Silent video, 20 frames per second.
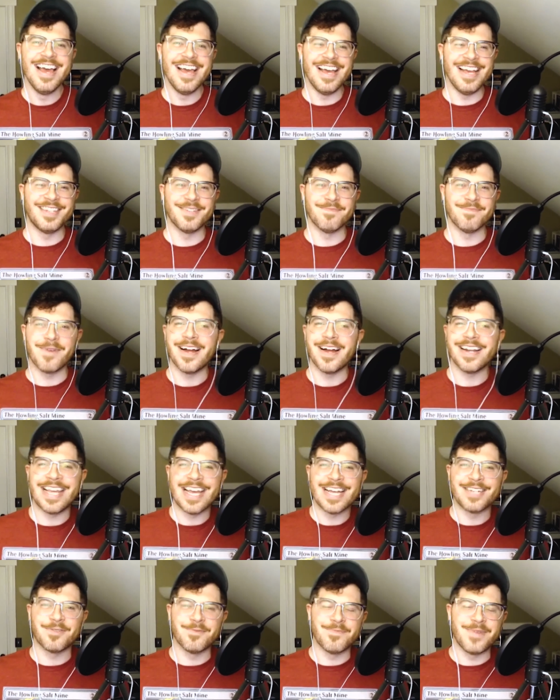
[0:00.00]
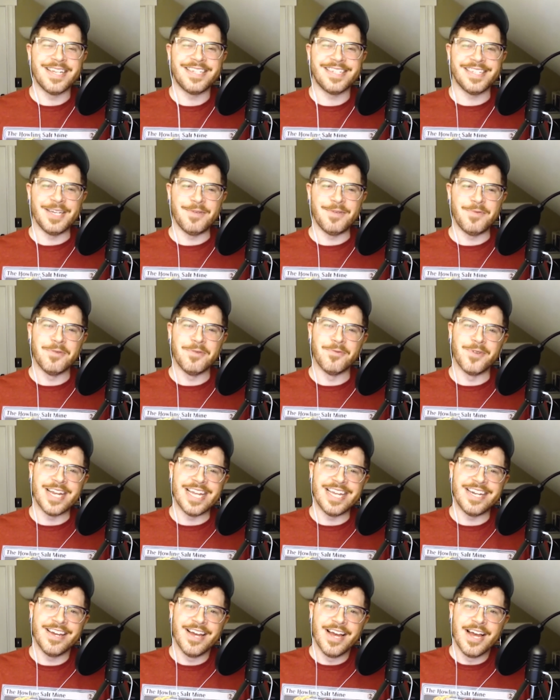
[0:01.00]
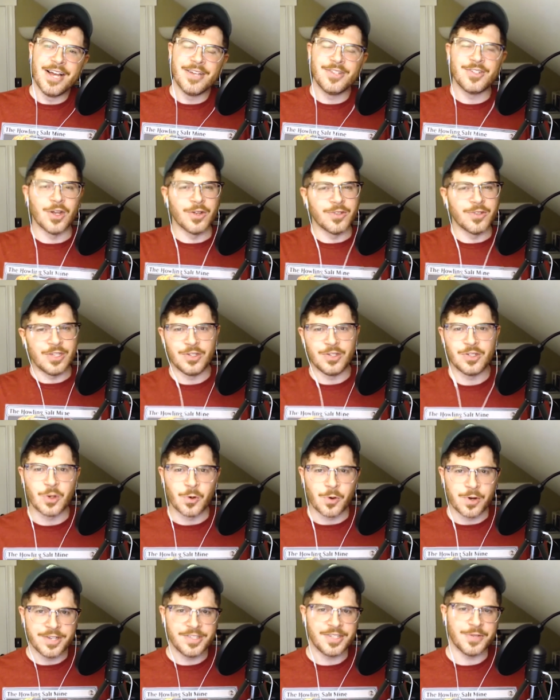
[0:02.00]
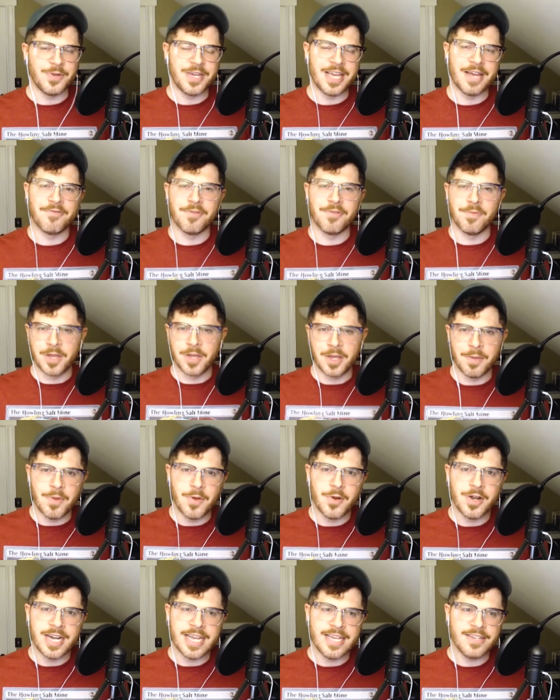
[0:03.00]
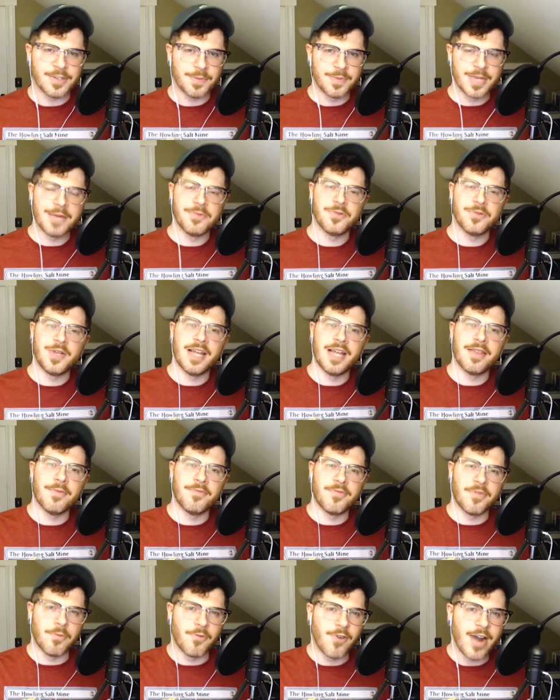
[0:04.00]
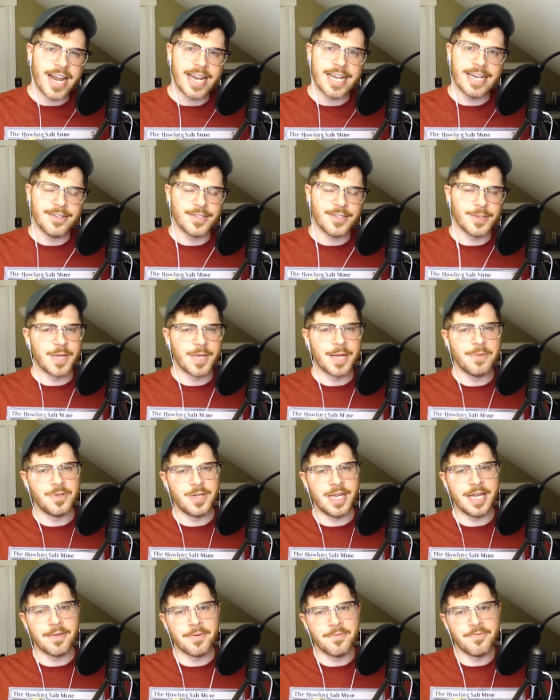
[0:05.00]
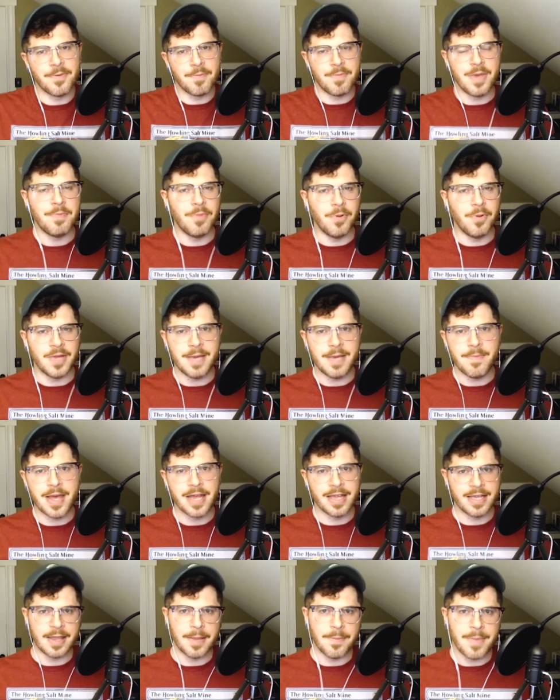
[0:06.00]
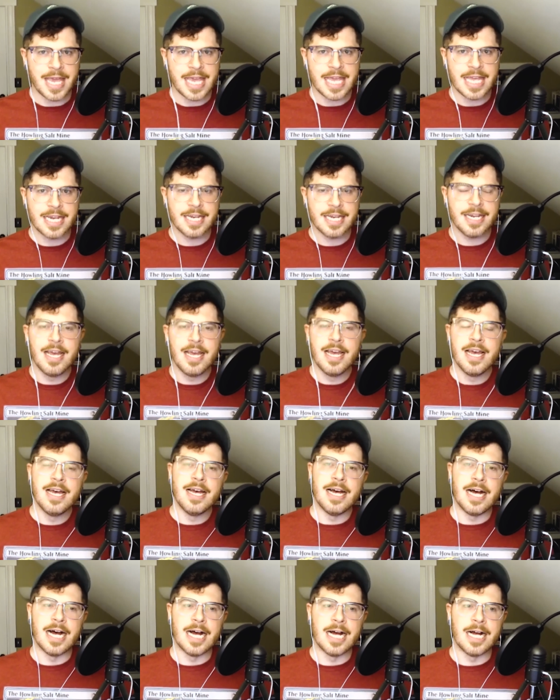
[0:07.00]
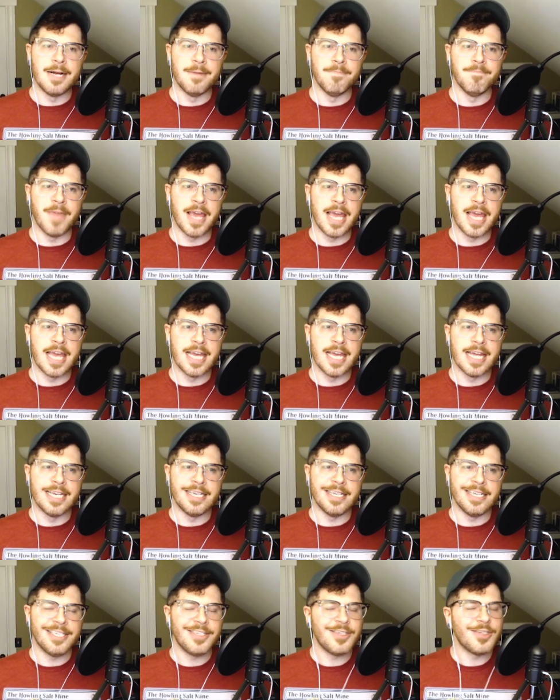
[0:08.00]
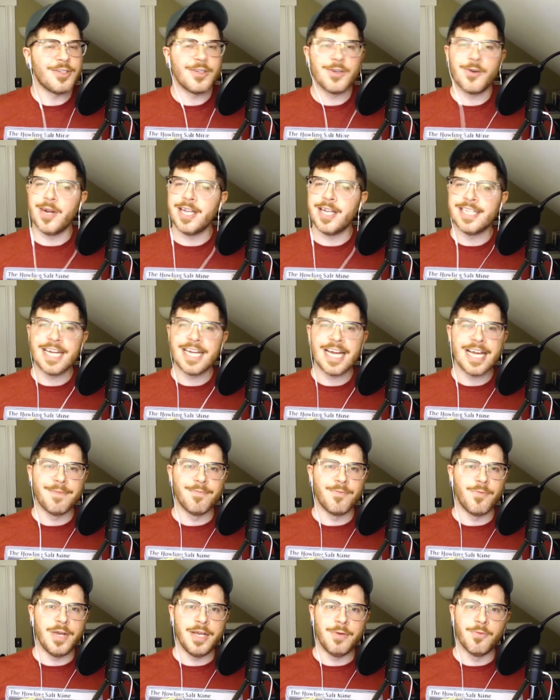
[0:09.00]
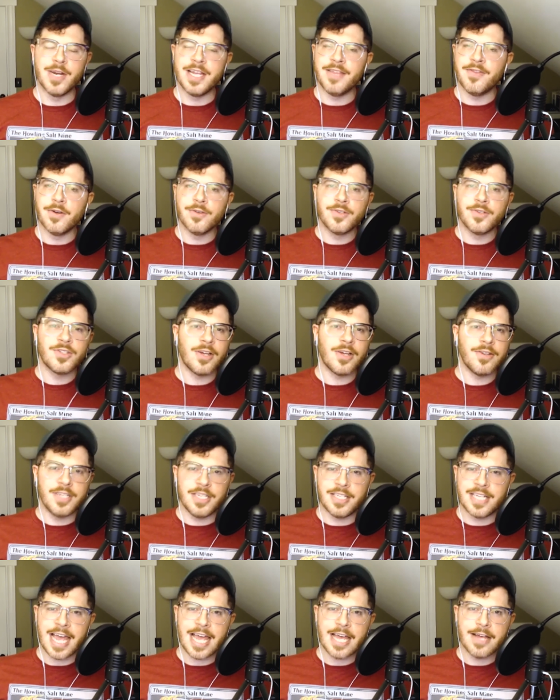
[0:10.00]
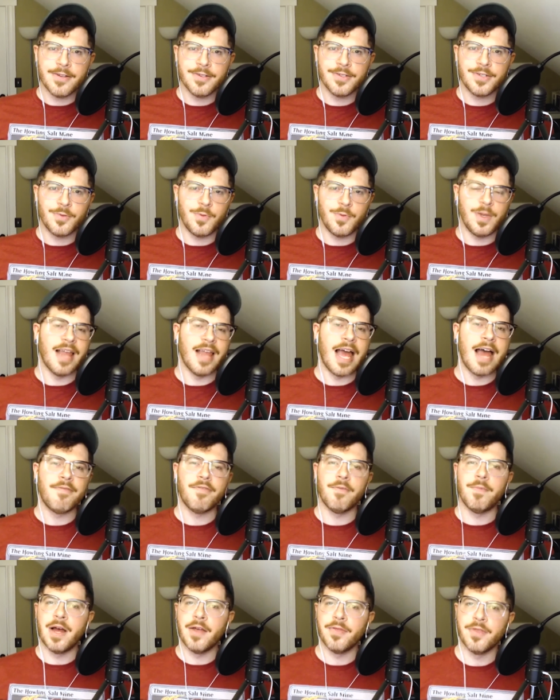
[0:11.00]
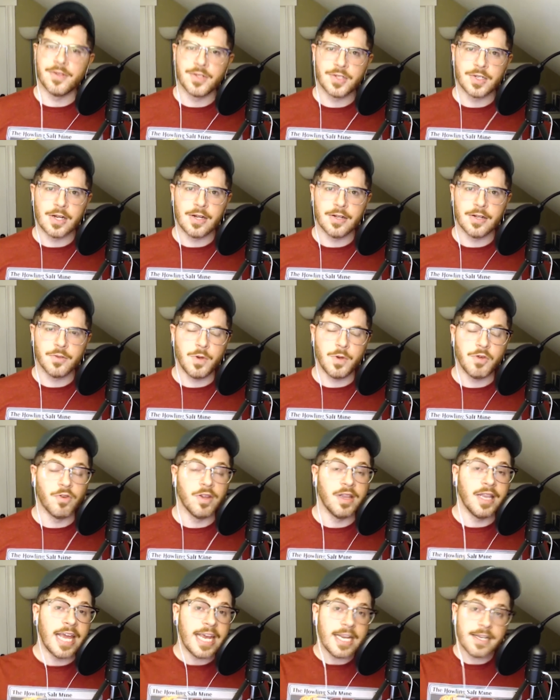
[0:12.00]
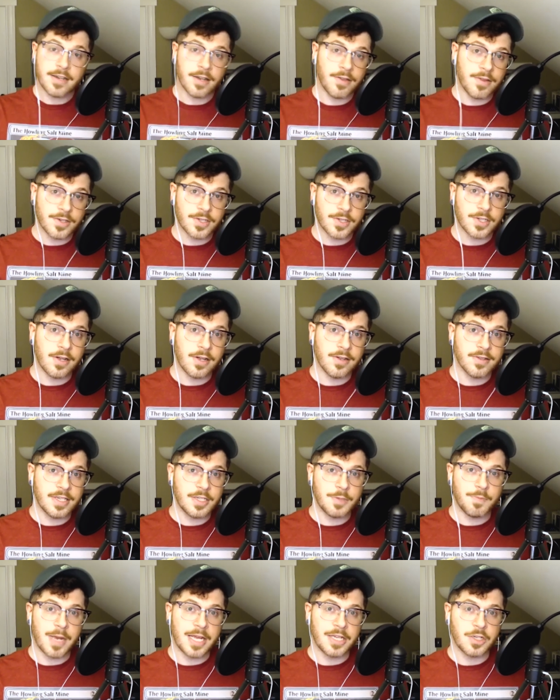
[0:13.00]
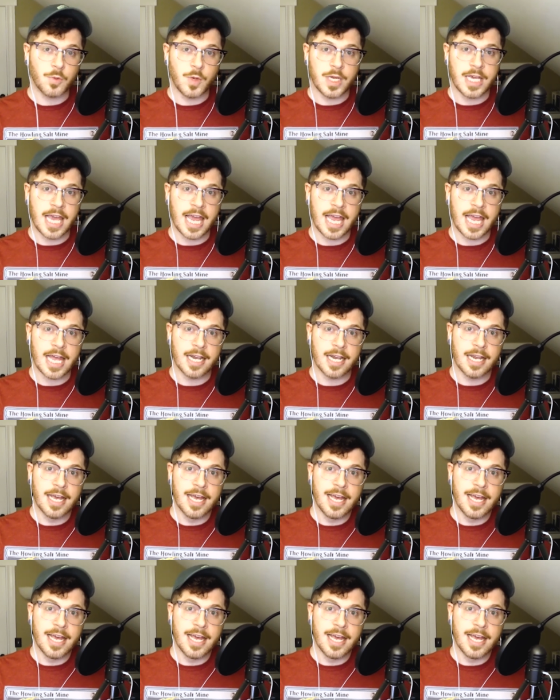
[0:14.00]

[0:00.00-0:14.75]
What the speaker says: It's a podcast where basically we read salty stories that we get from the community. Sometimes we get them from Reddit. Sometimes we get them from people emailing them in. And it's just a great time. We read those salty tales. We laugh about the salt. We relate to the salt as best we can.